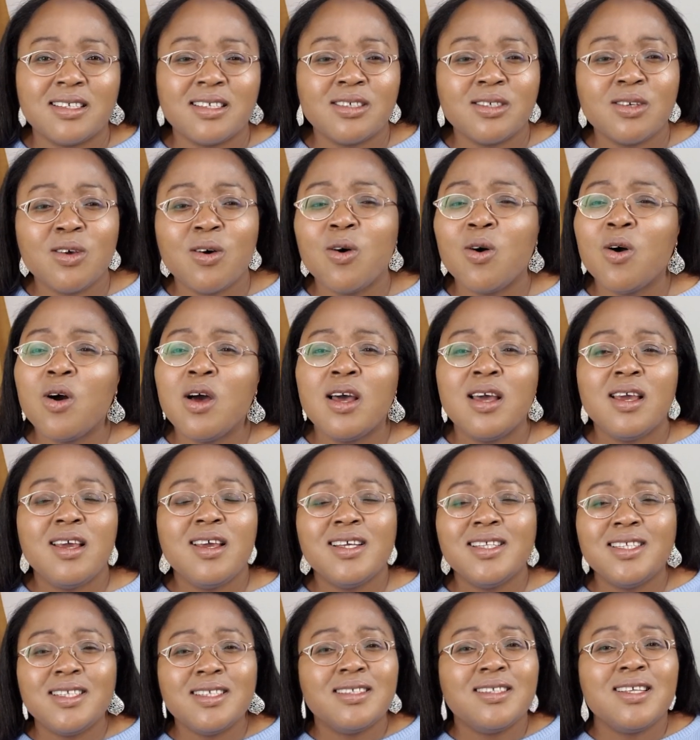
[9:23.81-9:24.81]
So
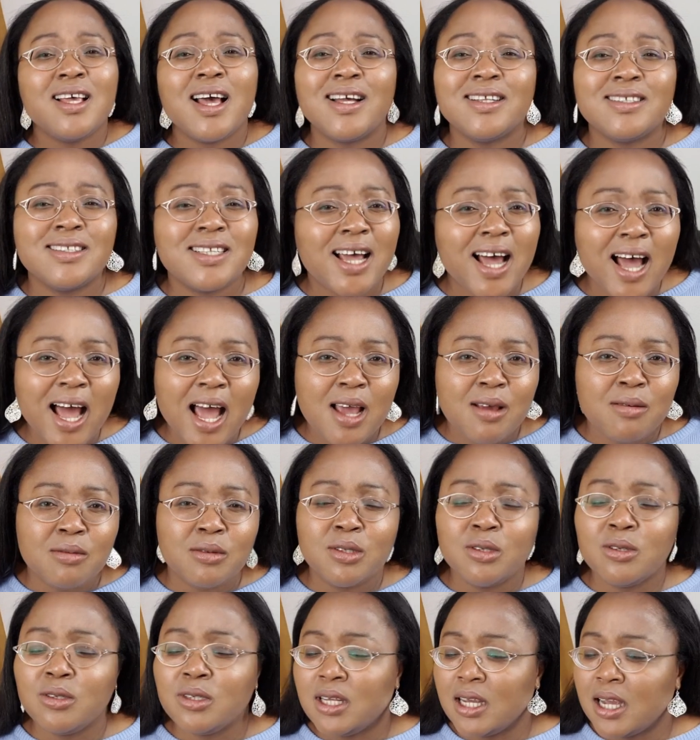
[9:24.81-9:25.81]
it is their time,
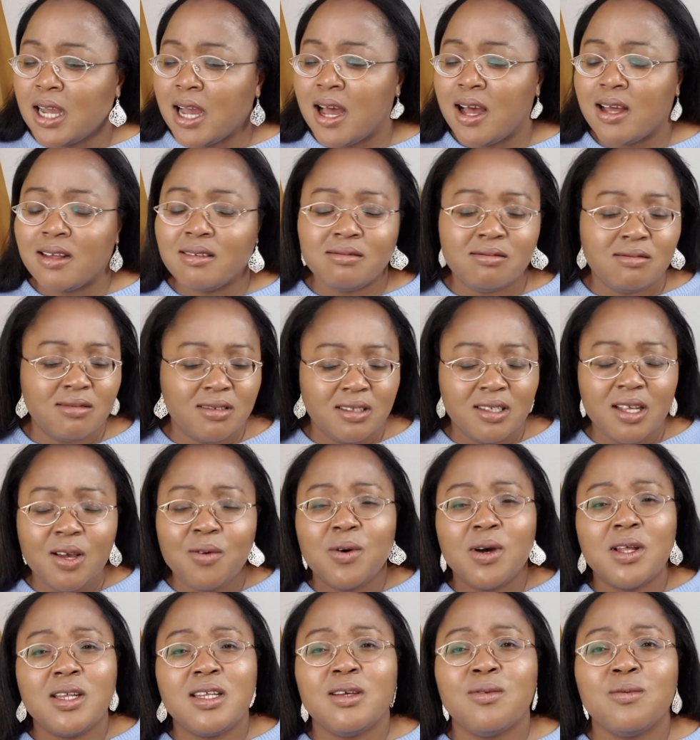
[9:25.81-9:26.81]
so they can say
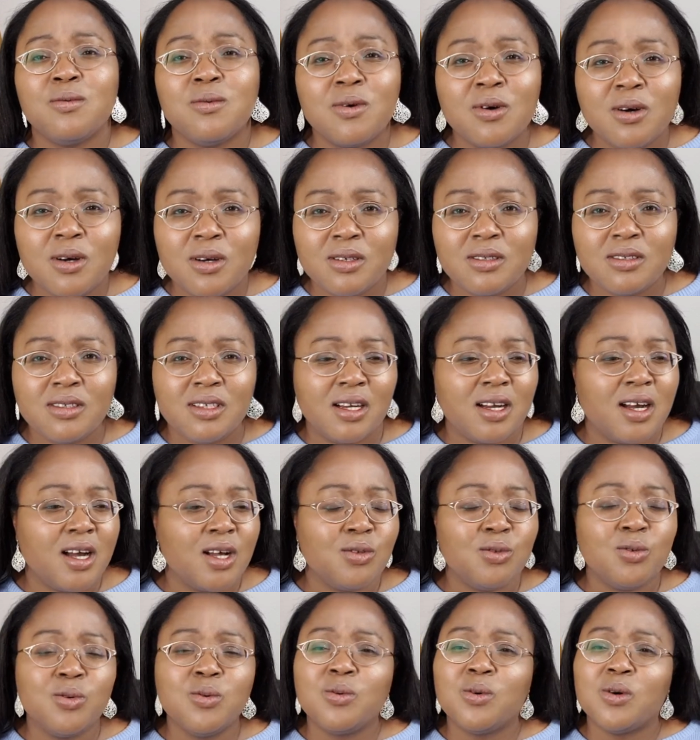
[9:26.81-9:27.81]
what they want, they
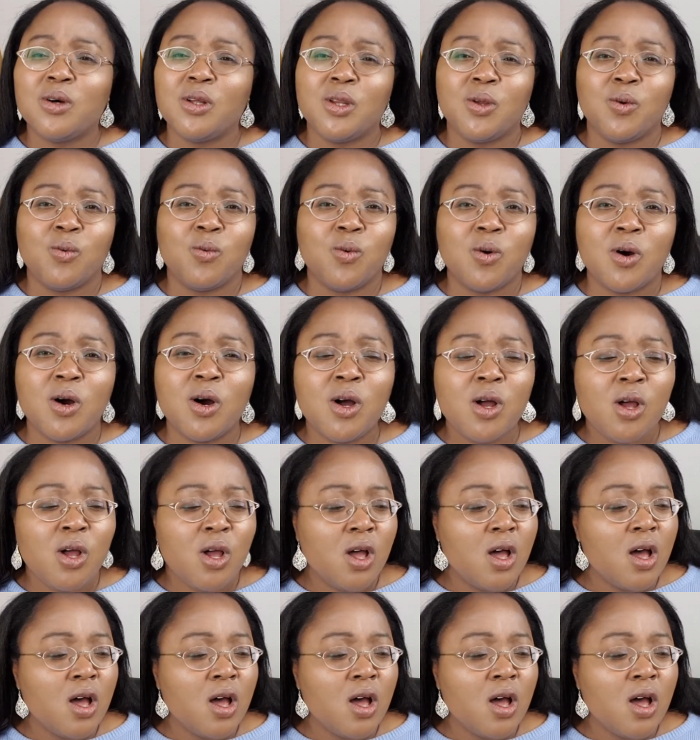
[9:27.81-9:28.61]
can do what they want.